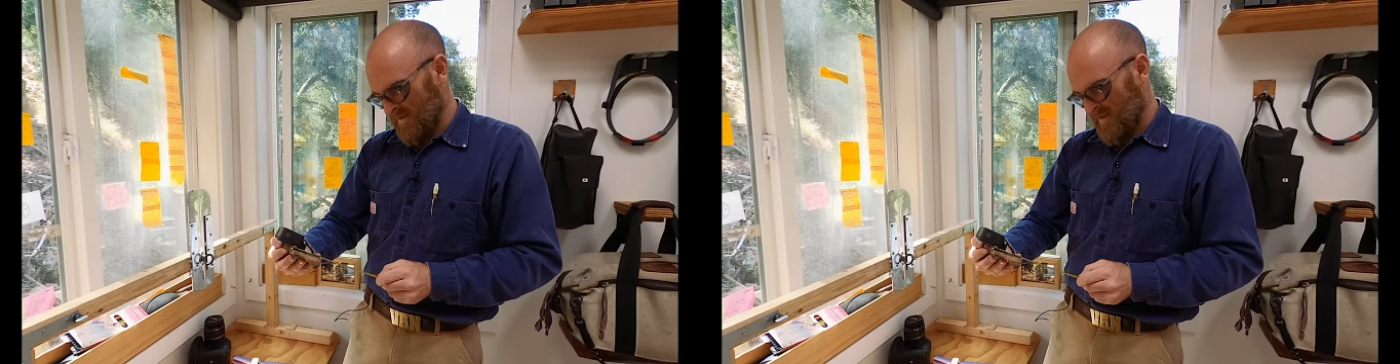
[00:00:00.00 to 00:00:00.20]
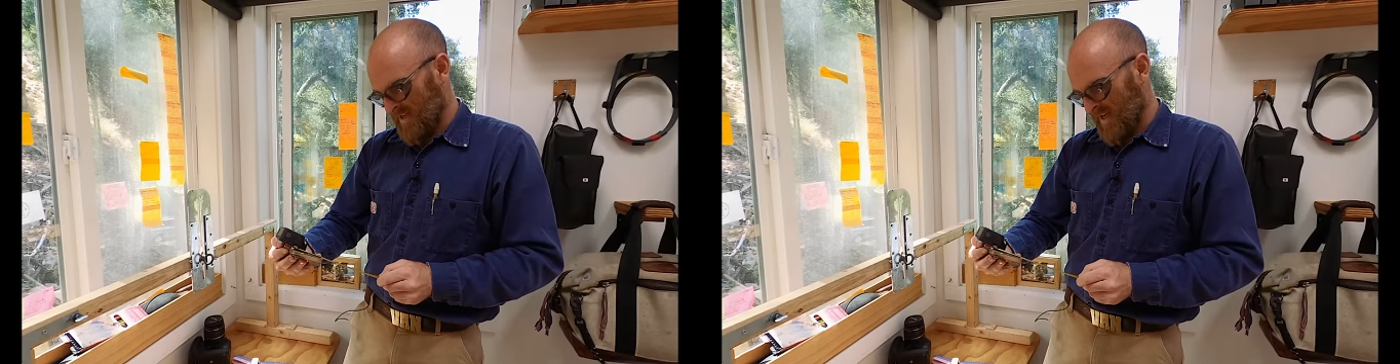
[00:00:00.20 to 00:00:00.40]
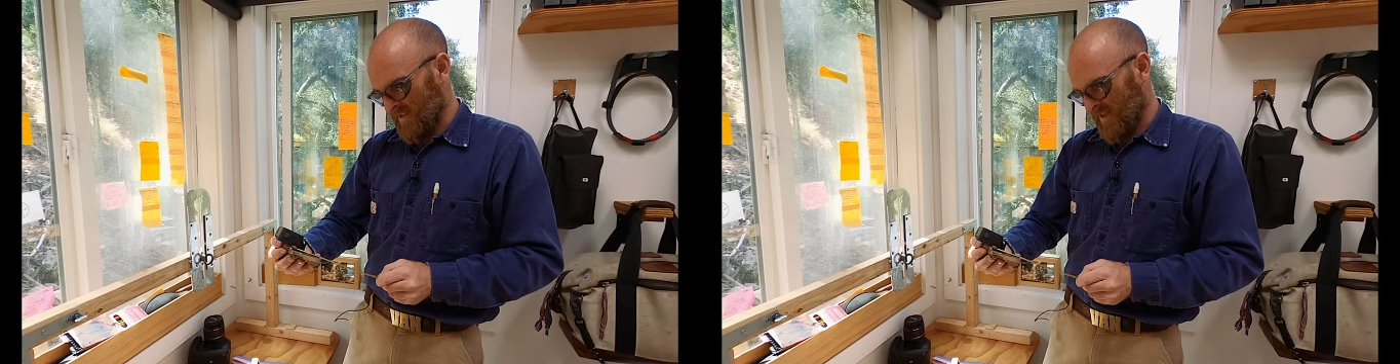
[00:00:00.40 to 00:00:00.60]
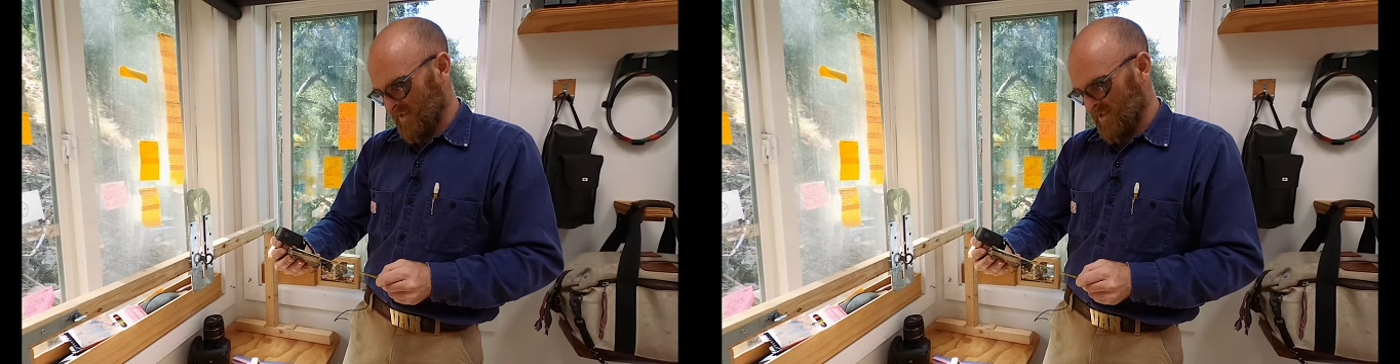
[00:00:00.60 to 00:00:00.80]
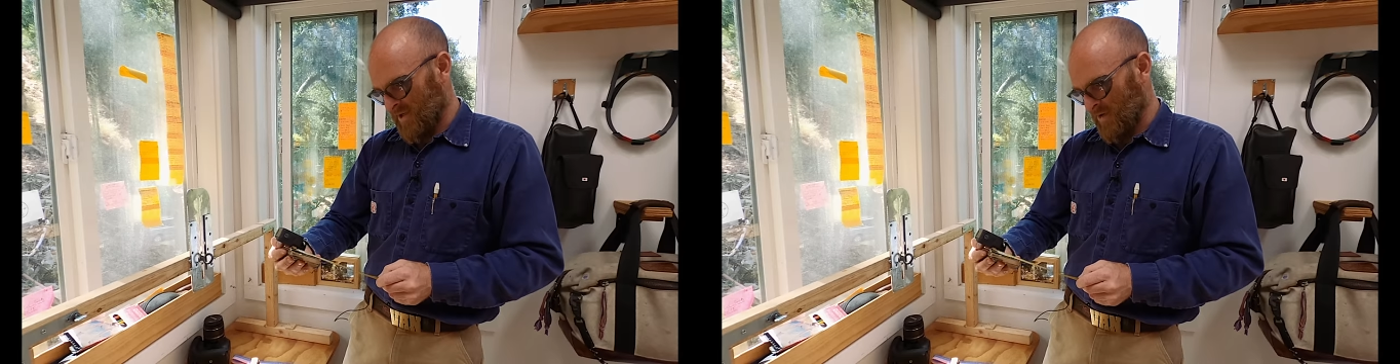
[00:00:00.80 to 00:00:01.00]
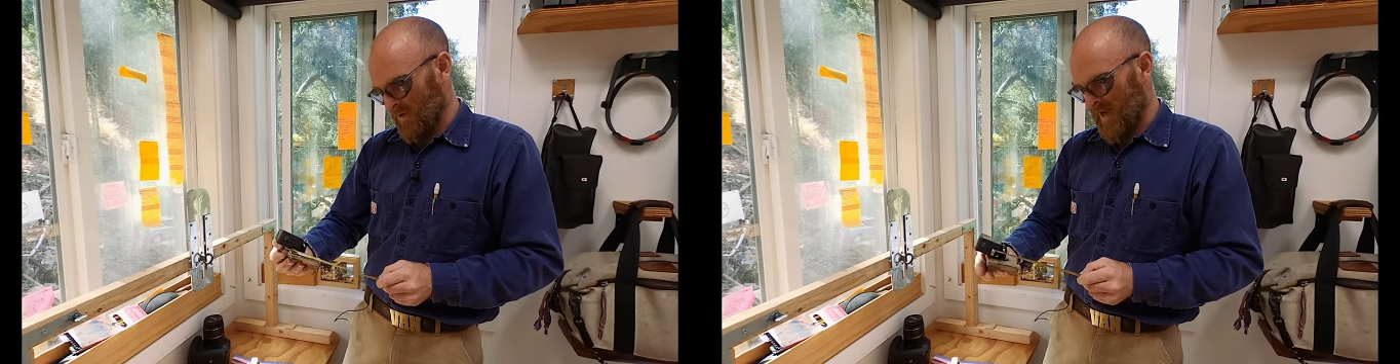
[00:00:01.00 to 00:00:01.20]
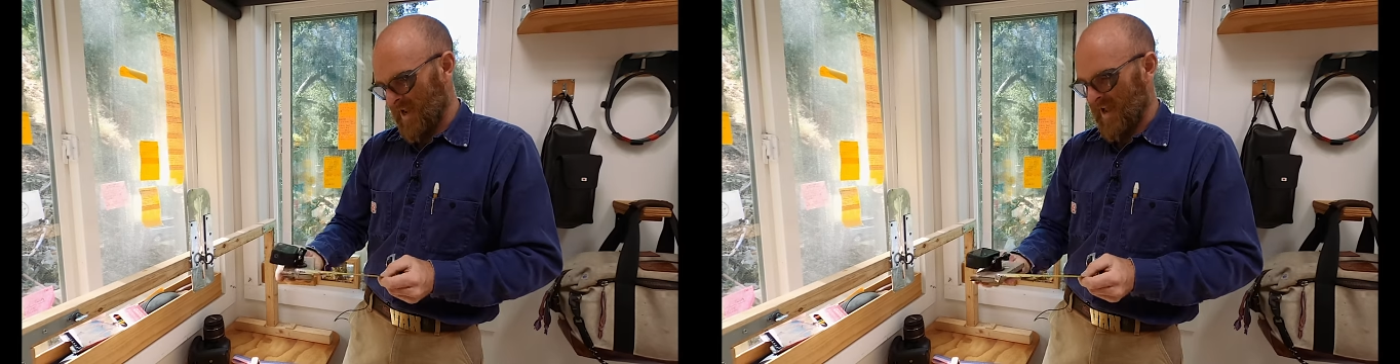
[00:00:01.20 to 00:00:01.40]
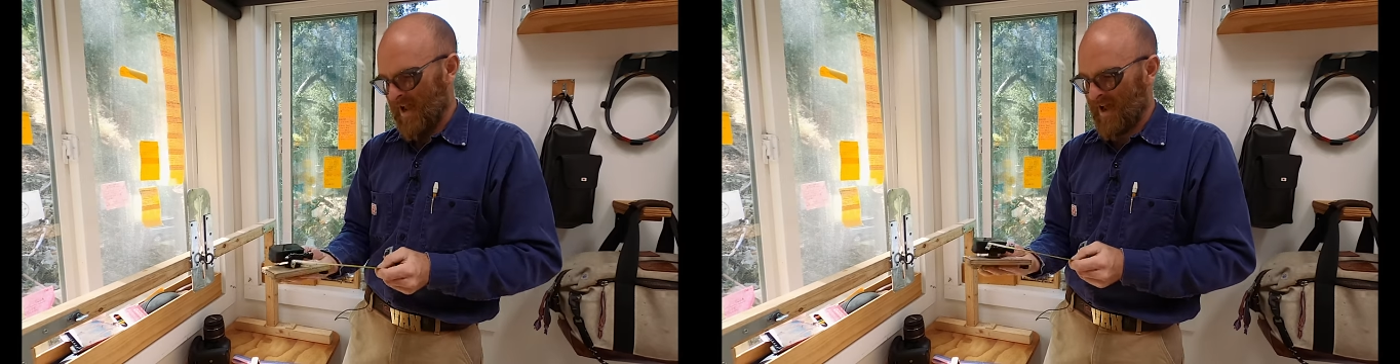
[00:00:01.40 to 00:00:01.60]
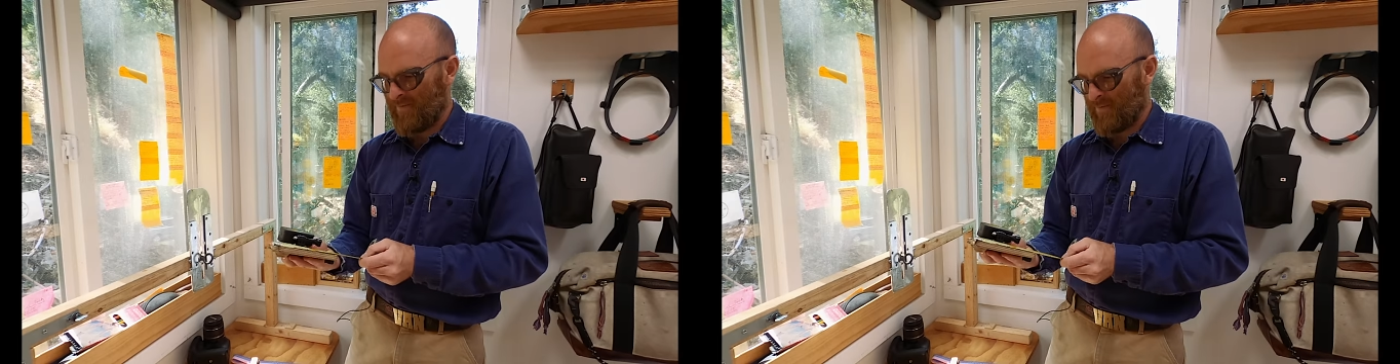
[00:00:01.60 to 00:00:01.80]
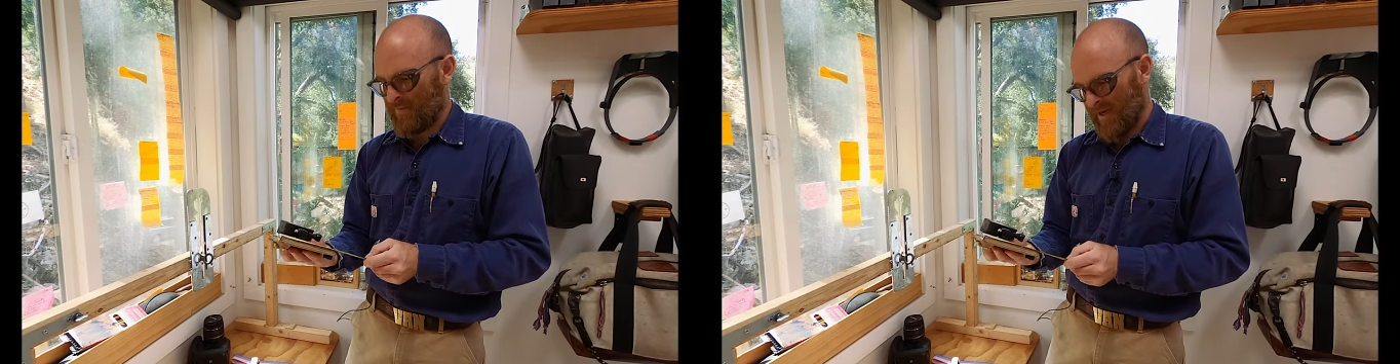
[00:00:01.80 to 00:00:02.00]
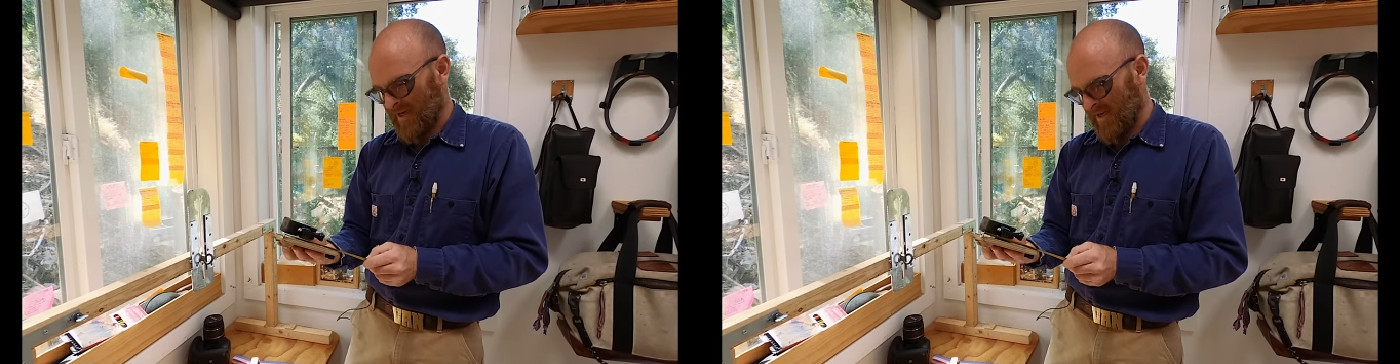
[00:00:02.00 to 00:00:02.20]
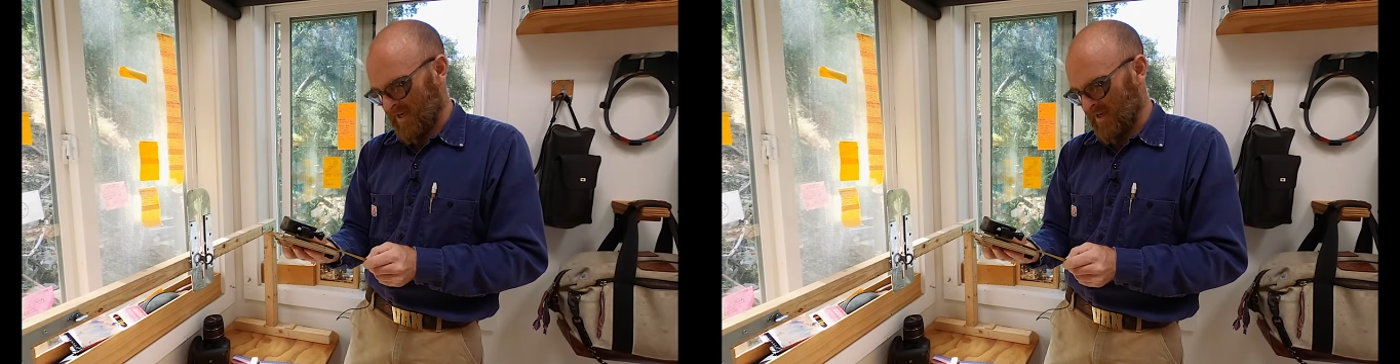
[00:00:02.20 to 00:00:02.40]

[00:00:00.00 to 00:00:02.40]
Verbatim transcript: Yeah, it's like two and a half by